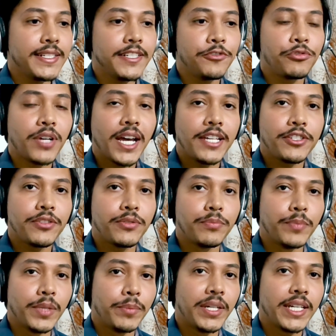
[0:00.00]
tries to
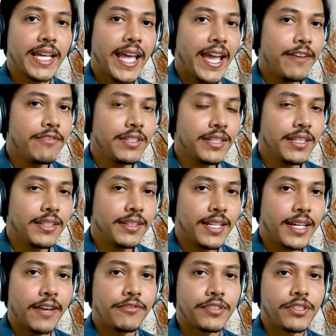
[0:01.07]
mimic everything that
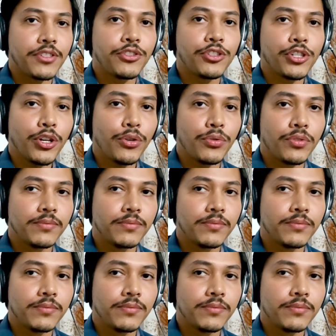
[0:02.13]
I've just showed.